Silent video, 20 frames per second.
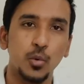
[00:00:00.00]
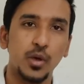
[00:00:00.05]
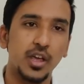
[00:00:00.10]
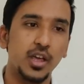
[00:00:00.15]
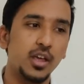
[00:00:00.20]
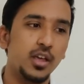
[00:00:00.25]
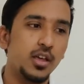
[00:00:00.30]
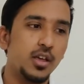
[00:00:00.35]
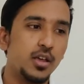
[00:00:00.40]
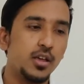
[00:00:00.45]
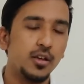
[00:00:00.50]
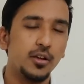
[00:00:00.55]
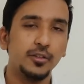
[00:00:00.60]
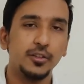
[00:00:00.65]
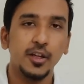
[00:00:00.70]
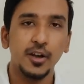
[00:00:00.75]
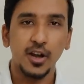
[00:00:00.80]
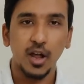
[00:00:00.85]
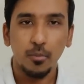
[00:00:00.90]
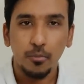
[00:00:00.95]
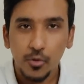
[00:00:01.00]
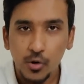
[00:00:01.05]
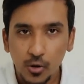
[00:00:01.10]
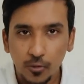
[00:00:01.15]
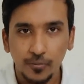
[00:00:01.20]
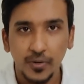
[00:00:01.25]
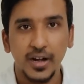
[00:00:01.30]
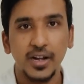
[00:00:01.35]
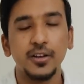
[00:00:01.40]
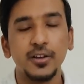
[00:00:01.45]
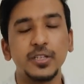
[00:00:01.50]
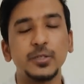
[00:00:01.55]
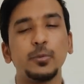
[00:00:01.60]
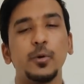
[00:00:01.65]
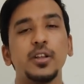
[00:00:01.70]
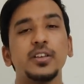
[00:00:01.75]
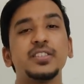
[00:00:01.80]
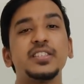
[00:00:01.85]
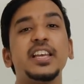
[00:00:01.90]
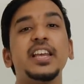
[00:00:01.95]
way, the number of vendors
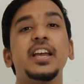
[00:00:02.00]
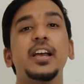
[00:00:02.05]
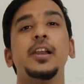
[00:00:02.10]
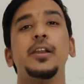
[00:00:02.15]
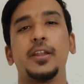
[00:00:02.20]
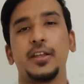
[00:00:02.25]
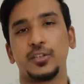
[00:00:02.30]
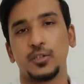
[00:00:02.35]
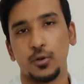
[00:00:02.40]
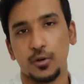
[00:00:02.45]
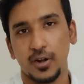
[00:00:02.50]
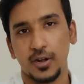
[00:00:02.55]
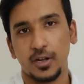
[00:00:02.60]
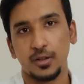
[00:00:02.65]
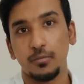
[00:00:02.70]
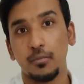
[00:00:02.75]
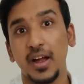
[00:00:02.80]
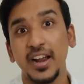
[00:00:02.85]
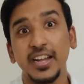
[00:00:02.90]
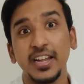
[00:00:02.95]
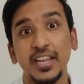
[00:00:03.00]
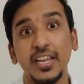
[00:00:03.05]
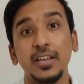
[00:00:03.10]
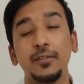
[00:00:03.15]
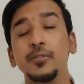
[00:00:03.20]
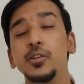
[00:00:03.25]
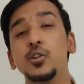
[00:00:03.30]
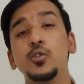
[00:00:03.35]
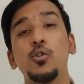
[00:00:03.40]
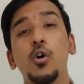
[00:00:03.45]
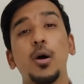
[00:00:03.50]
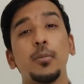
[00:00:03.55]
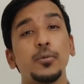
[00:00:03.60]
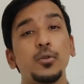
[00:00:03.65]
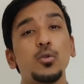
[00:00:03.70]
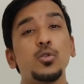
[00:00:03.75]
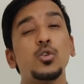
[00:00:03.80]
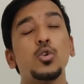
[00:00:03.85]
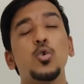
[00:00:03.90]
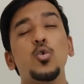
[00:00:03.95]
for a single restaurant might even go up
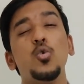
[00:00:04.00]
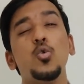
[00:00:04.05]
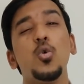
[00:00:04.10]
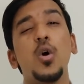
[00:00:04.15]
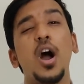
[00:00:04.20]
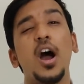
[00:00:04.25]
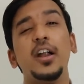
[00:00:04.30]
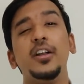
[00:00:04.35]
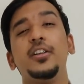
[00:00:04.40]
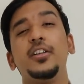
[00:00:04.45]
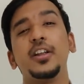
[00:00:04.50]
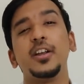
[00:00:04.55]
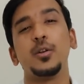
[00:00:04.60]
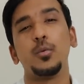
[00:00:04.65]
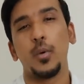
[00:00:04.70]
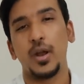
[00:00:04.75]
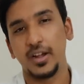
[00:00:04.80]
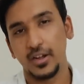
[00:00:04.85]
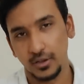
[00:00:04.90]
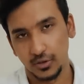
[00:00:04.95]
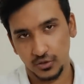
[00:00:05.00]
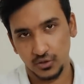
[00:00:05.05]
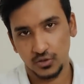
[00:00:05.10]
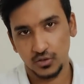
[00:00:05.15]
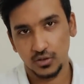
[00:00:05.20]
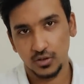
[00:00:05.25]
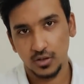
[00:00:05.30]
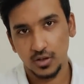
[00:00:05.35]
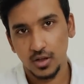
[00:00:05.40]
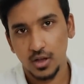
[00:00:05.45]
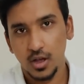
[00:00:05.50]
to 200 vendors.